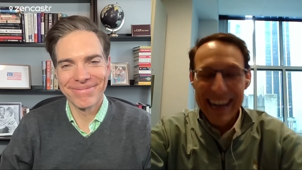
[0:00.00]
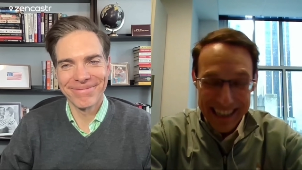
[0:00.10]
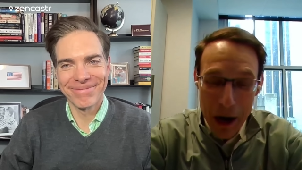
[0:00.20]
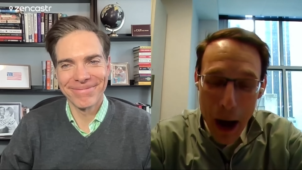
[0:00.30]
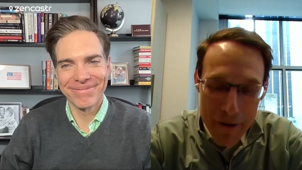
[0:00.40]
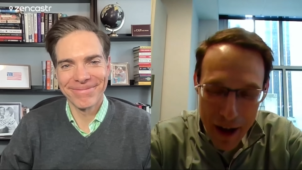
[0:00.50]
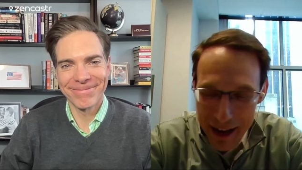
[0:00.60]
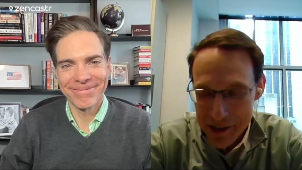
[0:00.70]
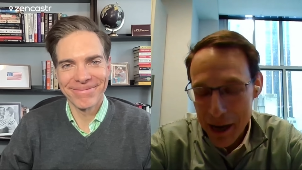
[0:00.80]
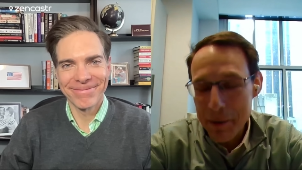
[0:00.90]
Speaker 1: You know,
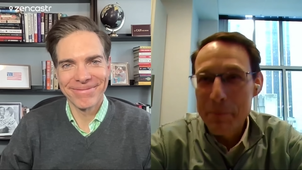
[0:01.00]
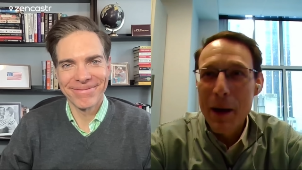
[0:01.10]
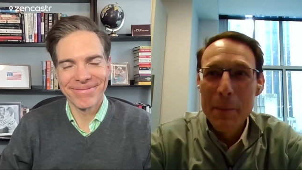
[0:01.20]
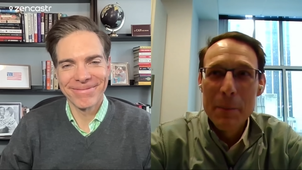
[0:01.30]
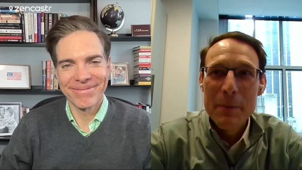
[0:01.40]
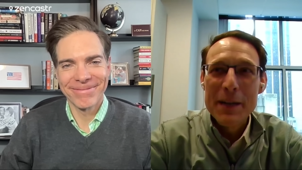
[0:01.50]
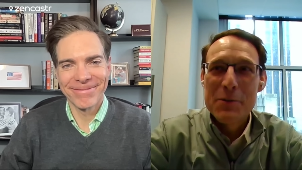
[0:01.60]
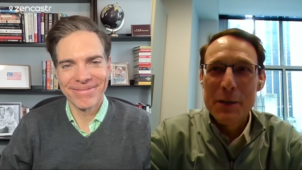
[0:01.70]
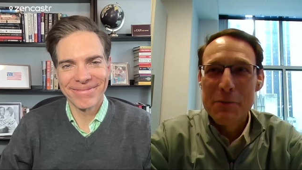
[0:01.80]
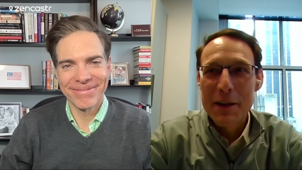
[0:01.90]
I'm a
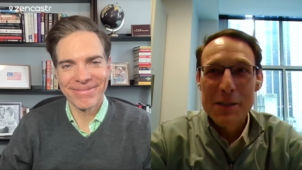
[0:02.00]
Patriots fan,